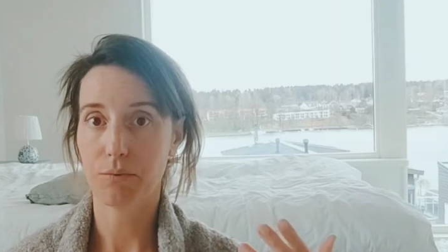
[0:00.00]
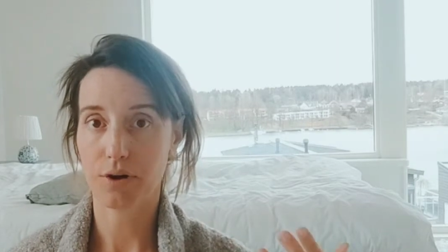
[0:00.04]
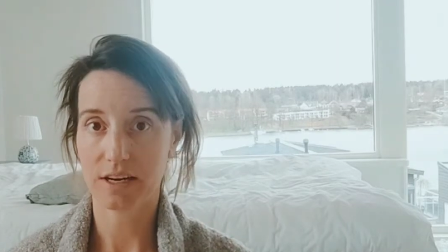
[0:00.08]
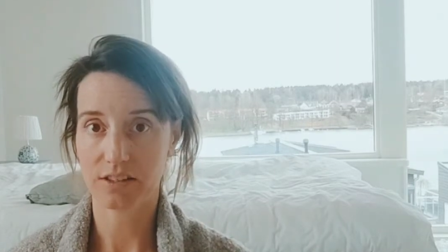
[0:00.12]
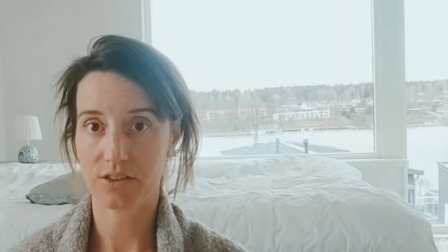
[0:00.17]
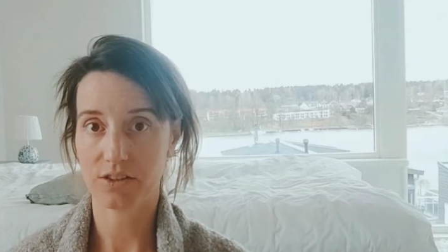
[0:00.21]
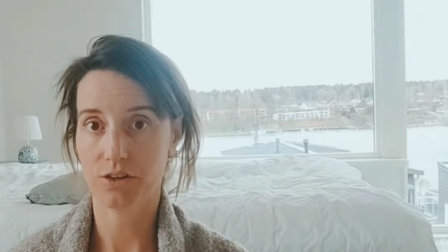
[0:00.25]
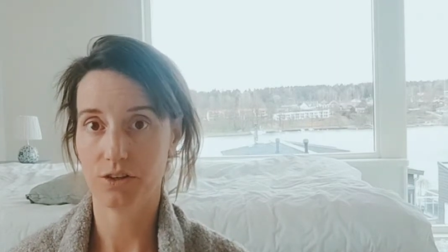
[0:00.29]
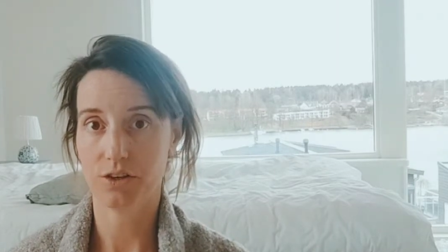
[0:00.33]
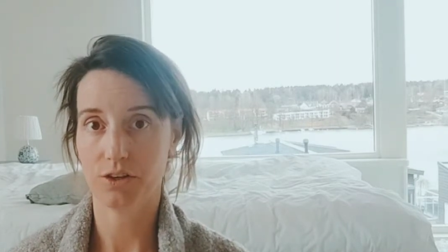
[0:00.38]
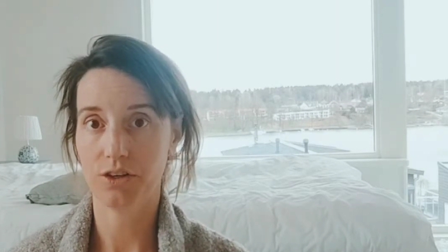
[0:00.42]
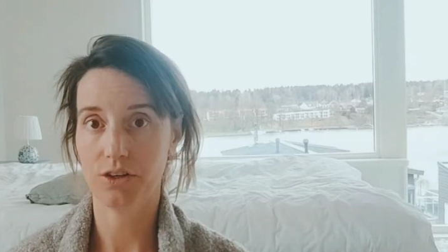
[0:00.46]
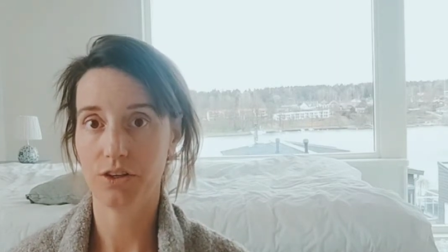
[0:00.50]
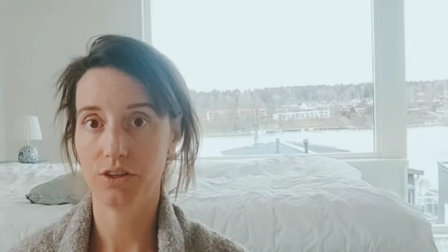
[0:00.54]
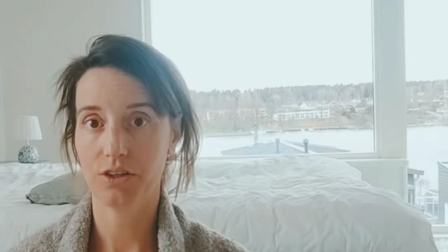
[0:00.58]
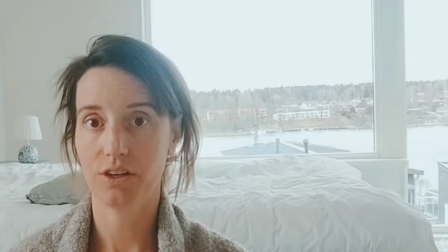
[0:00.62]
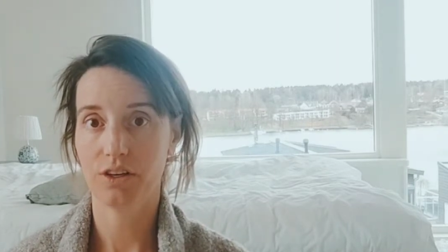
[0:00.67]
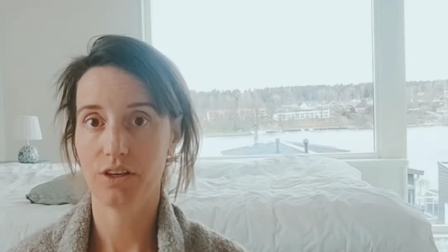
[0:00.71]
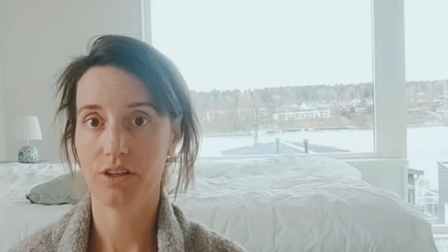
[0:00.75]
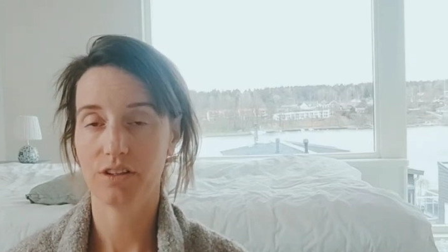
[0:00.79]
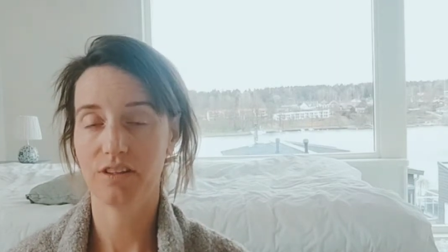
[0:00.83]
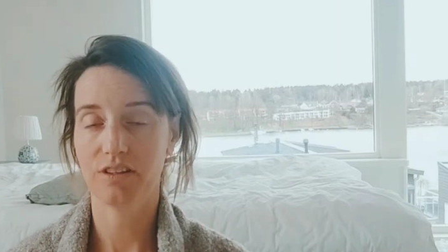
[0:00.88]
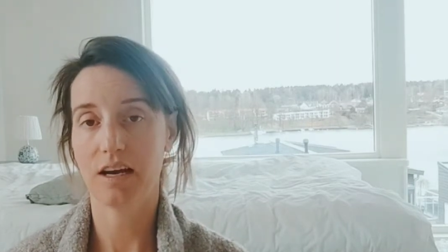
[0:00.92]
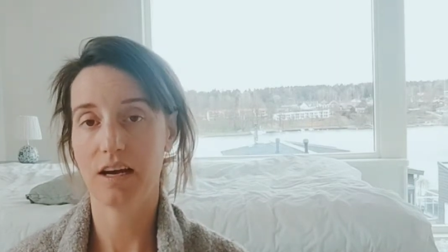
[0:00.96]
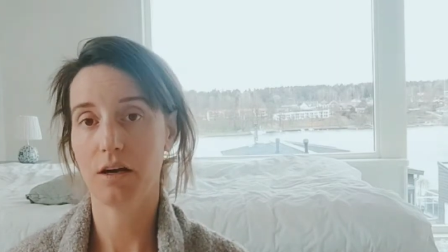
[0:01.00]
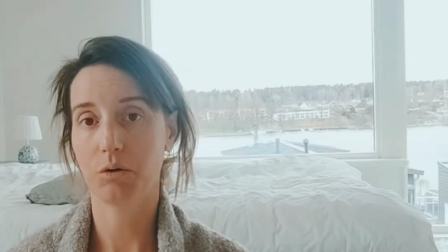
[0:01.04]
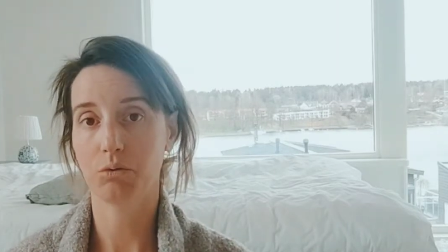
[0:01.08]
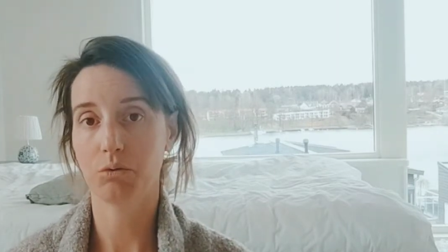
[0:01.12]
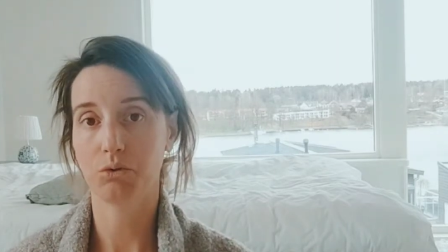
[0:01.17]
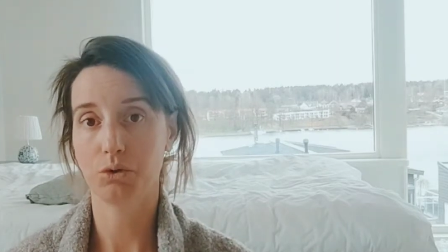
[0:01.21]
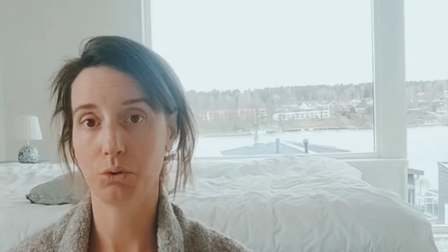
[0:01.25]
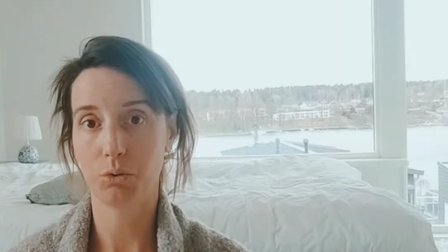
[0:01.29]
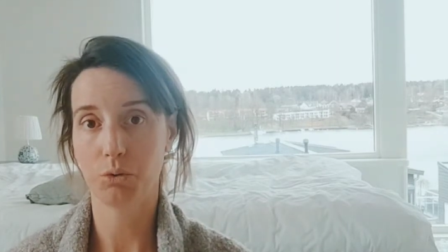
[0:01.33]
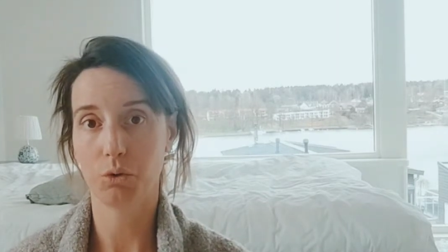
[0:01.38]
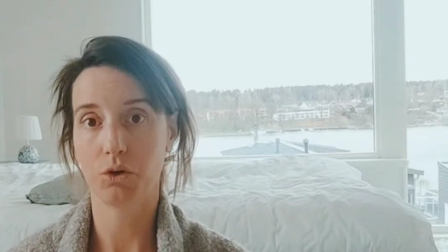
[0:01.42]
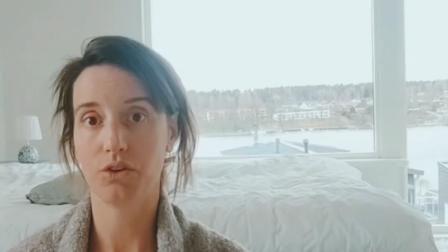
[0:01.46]
pressure
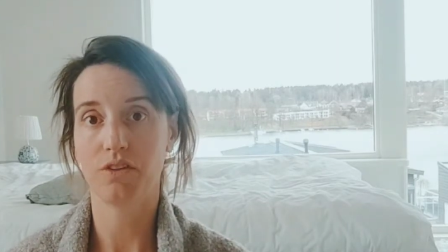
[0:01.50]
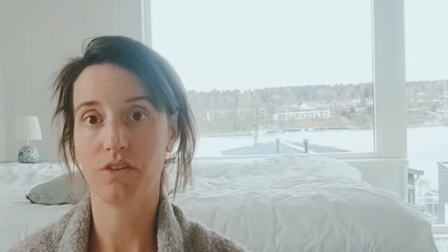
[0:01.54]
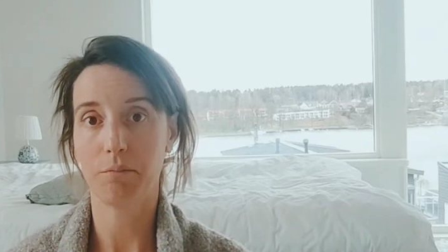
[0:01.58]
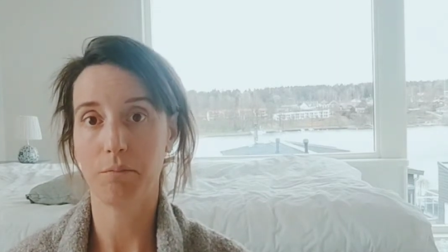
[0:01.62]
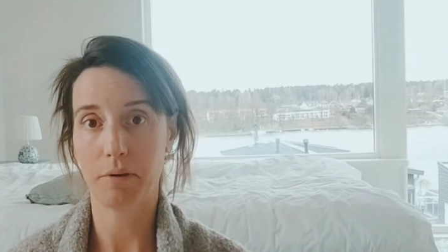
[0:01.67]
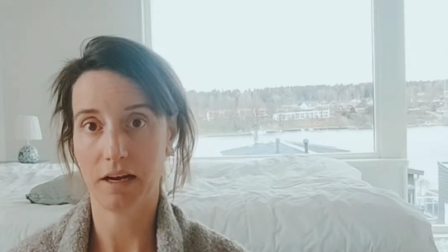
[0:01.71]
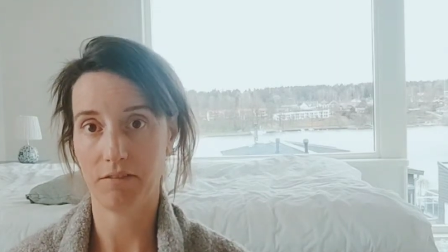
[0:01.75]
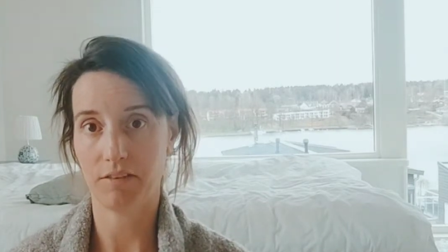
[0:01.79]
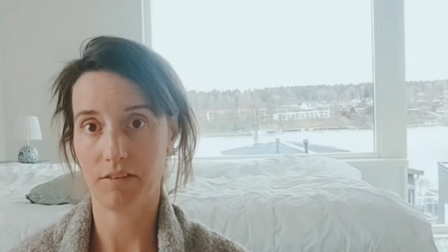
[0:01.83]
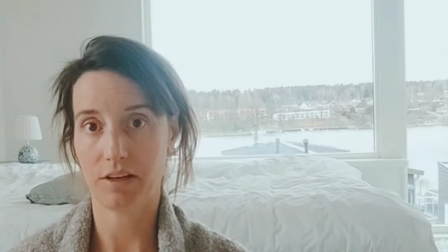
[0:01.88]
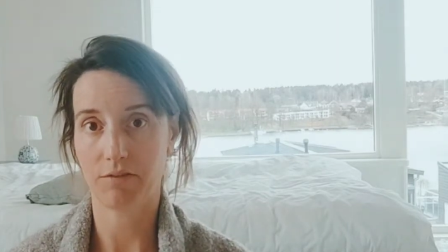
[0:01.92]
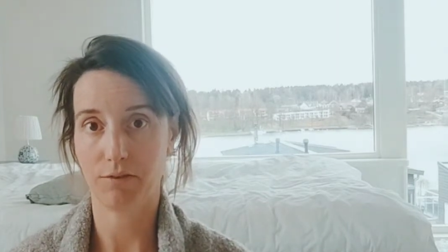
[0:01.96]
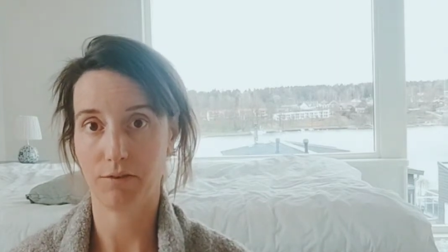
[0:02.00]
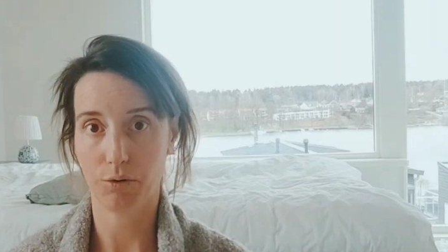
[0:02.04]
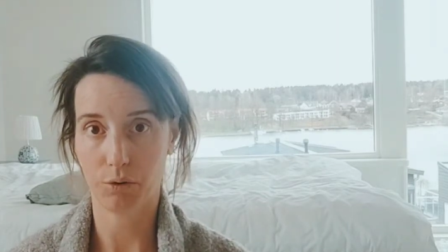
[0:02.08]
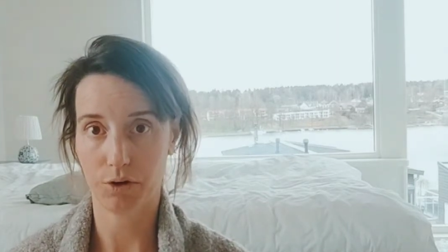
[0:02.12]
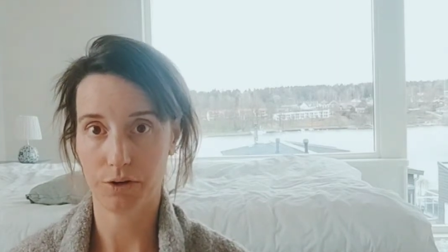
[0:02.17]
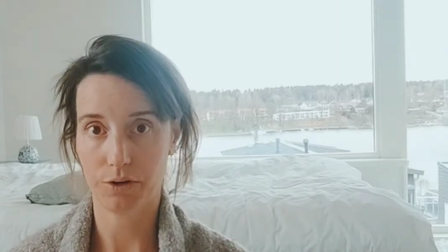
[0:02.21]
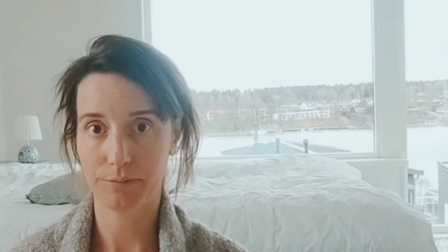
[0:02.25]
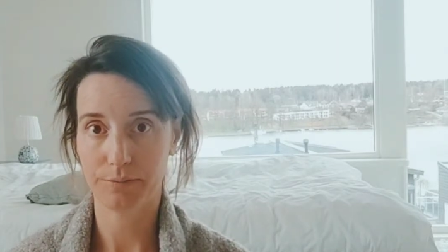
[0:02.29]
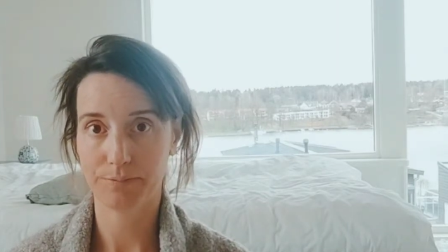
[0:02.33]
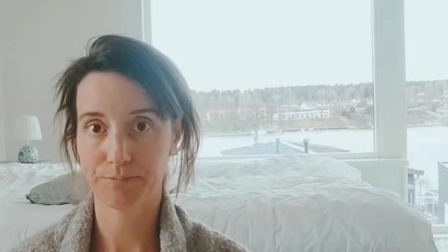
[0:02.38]
down toward the pelvic floor.